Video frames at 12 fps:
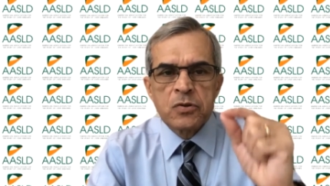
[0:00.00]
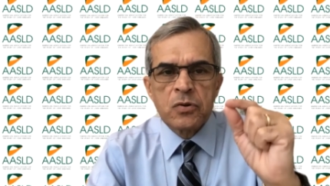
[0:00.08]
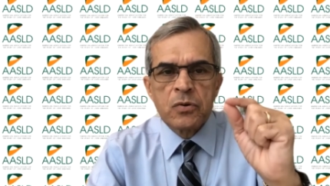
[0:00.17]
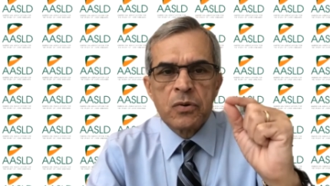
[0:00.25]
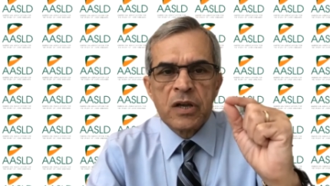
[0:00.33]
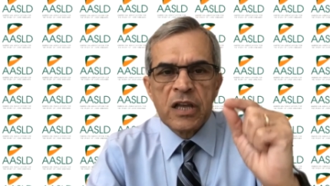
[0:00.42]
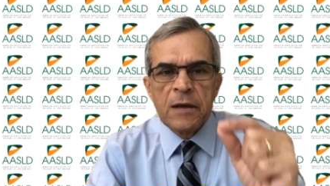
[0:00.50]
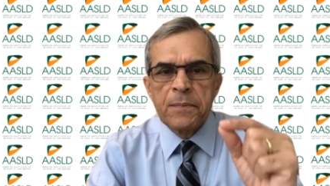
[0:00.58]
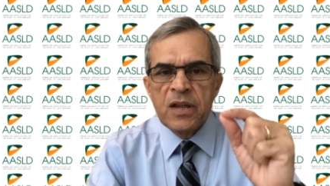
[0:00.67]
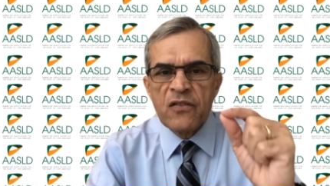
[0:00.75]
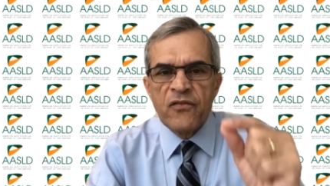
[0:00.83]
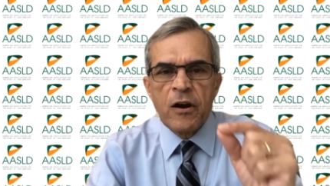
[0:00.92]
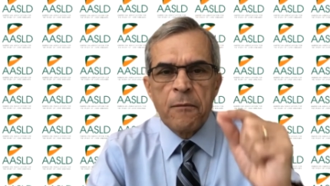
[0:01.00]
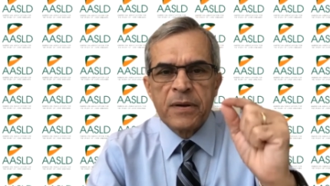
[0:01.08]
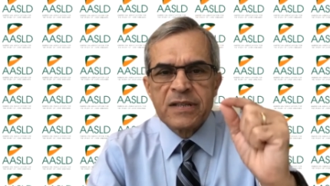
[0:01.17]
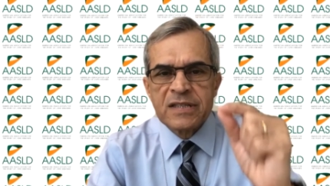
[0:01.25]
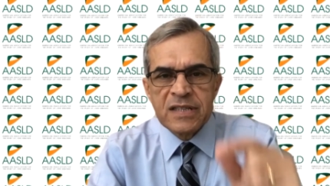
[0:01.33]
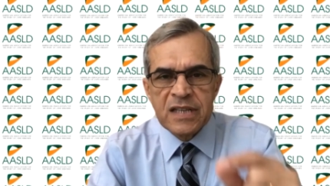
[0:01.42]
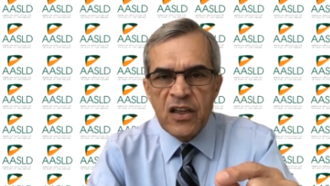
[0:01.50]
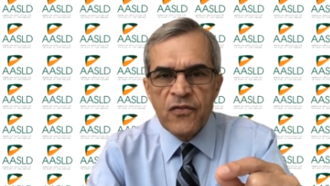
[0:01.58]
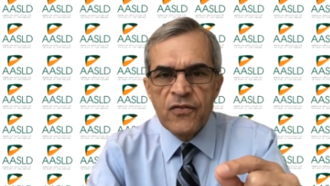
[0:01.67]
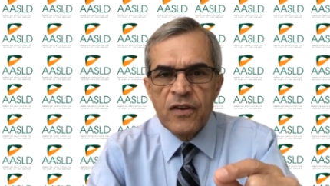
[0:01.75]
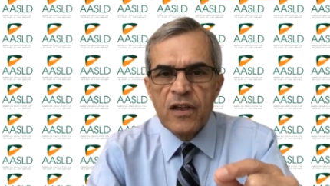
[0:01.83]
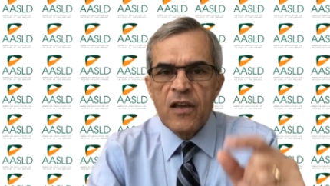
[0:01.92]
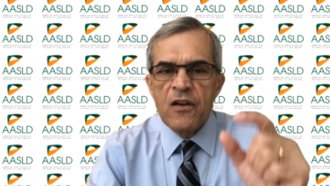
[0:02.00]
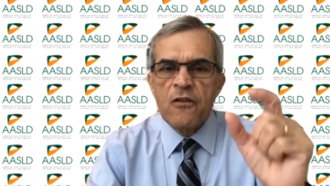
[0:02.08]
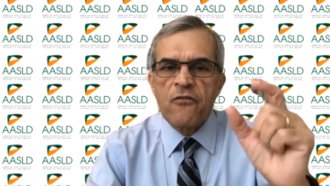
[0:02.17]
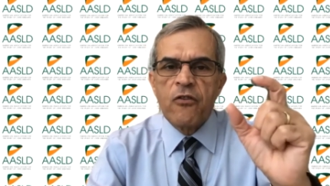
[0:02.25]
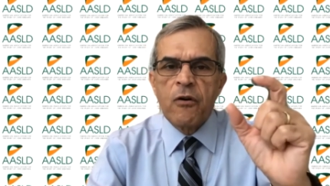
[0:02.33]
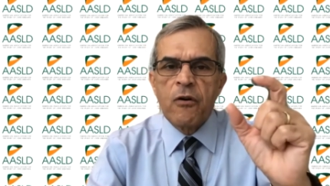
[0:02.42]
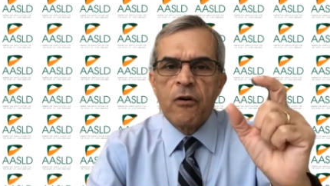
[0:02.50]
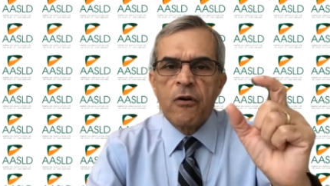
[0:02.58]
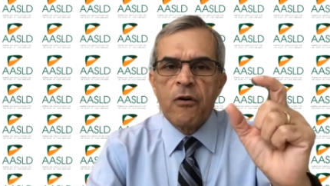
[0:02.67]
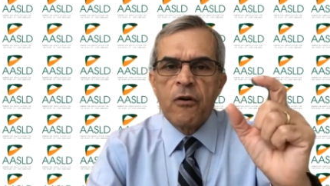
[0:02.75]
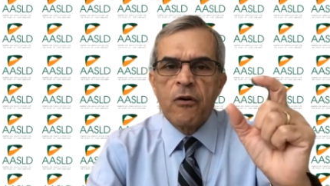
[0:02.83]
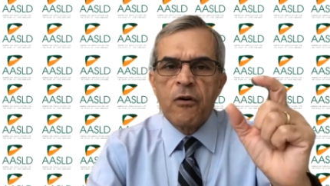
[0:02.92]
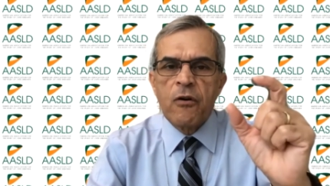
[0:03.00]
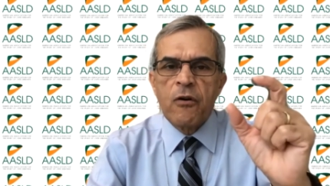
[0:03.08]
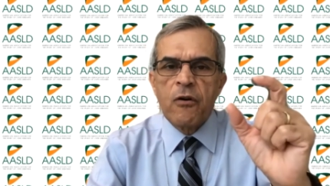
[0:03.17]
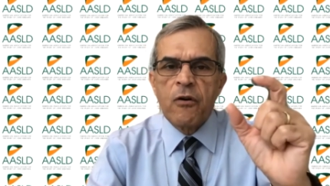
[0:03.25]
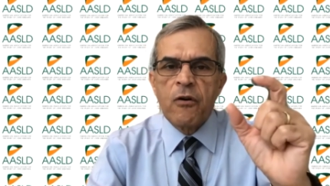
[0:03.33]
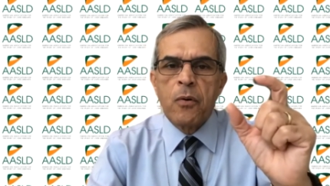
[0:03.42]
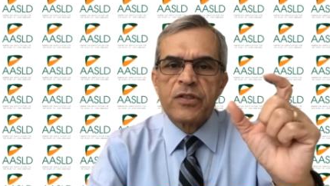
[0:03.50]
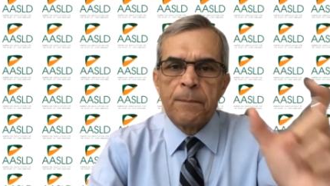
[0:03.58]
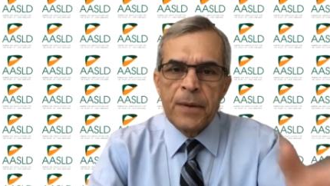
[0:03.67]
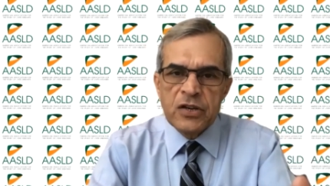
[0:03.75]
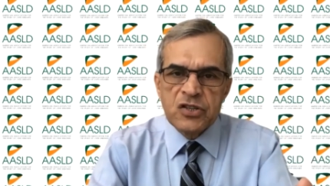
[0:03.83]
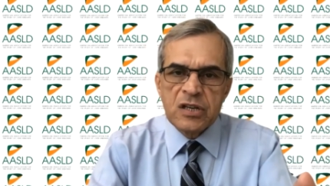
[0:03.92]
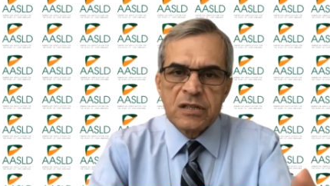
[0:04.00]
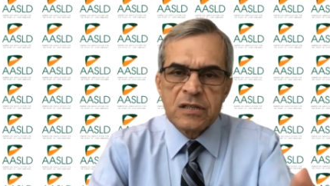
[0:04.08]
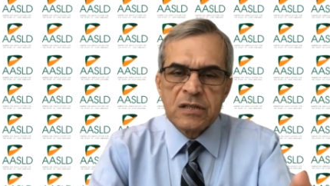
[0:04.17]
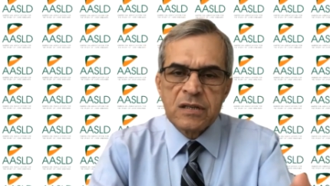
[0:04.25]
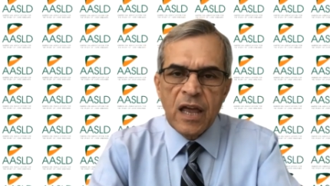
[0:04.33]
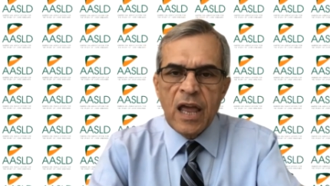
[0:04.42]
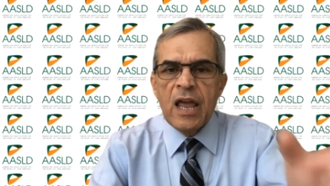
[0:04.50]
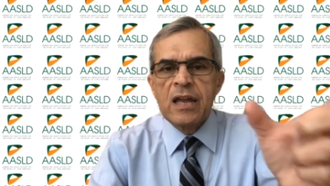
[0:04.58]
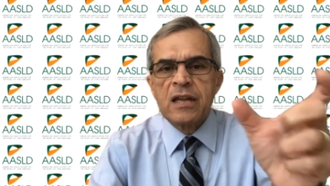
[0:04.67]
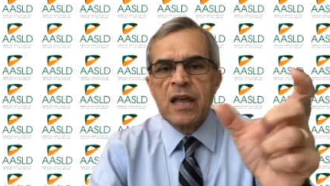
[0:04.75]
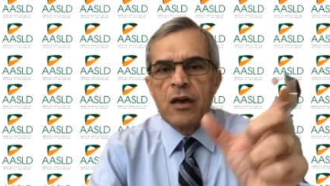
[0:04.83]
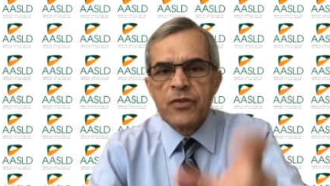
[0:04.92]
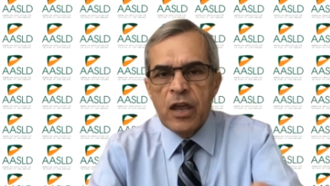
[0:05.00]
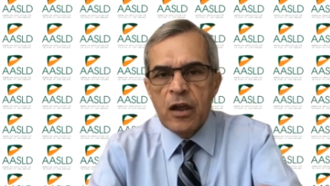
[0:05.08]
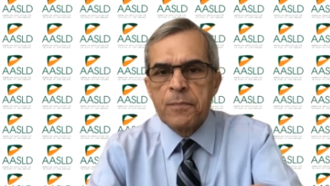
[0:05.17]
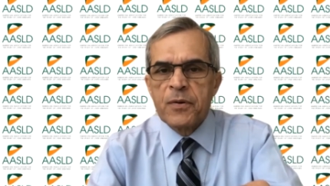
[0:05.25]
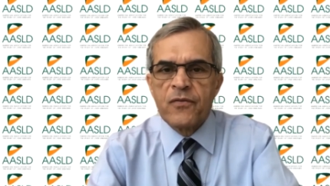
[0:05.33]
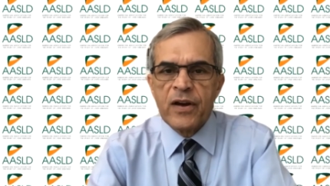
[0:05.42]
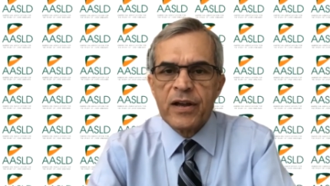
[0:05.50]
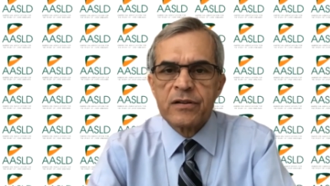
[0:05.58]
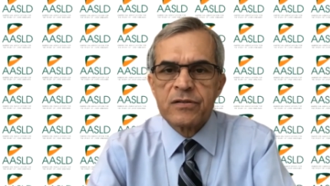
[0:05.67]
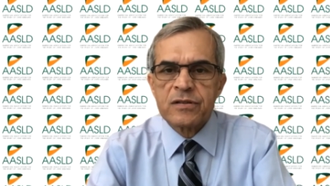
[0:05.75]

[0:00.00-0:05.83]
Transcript: to keep the environment safe for patients and the healthcare providers.